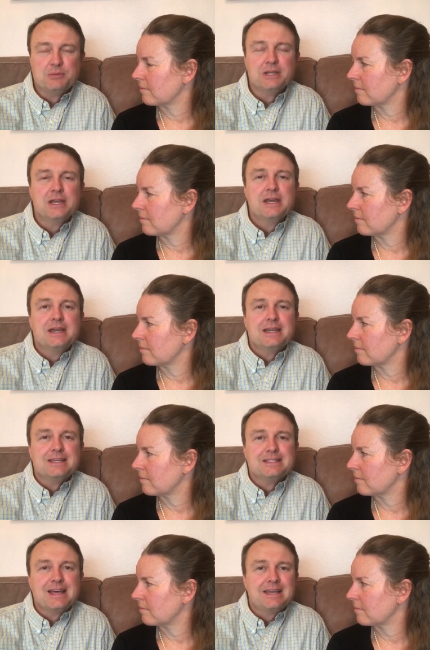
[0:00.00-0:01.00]
Speaker 1: but
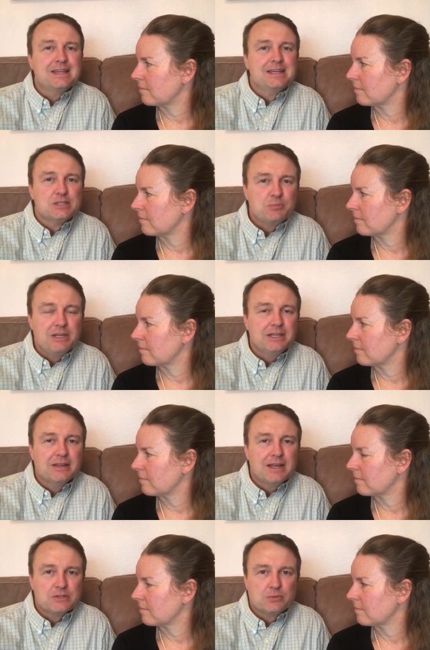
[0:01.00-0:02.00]
is that
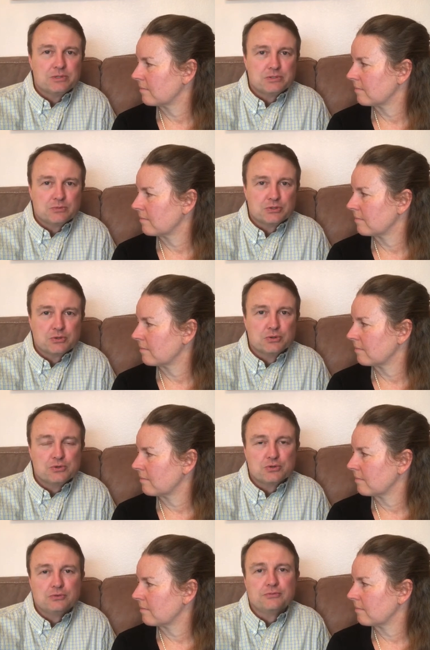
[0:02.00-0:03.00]
spending less was
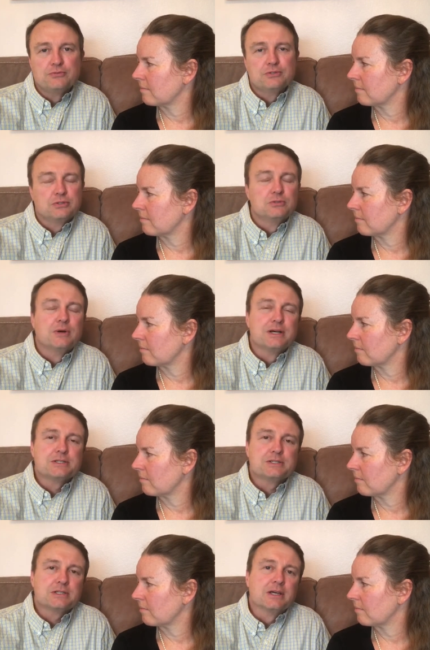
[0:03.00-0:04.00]
crucial to
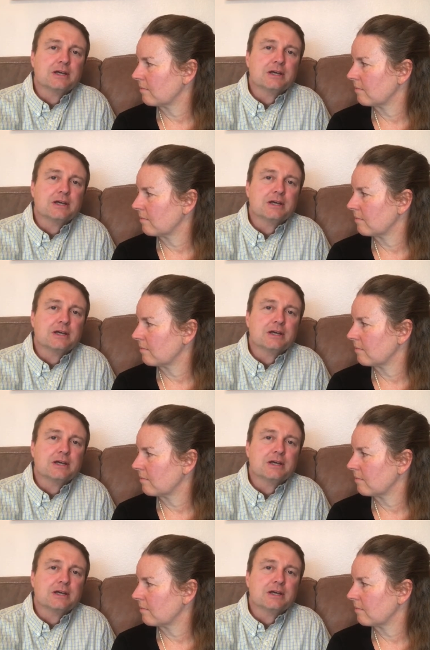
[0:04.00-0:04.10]
us